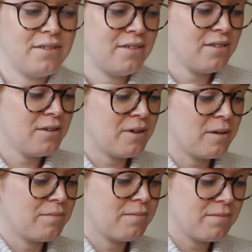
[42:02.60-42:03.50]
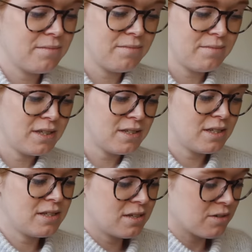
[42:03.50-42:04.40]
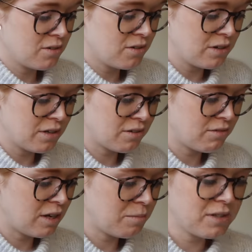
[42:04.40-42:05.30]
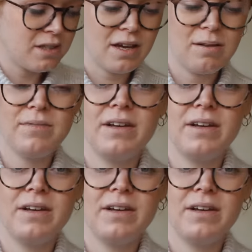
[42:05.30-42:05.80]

I don't know why I'm insisting on holding 3 up to the camera.